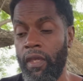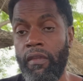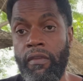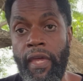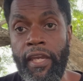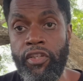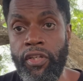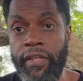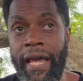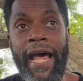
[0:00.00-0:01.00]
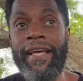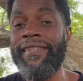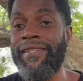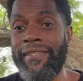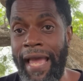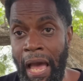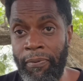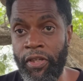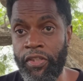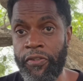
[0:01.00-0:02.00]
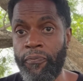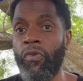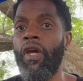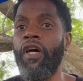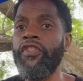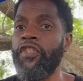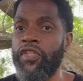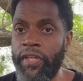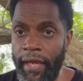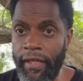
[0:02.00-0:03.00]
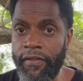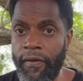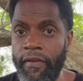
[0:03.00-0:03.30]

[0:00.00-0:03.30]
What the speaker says: they should not establish a state,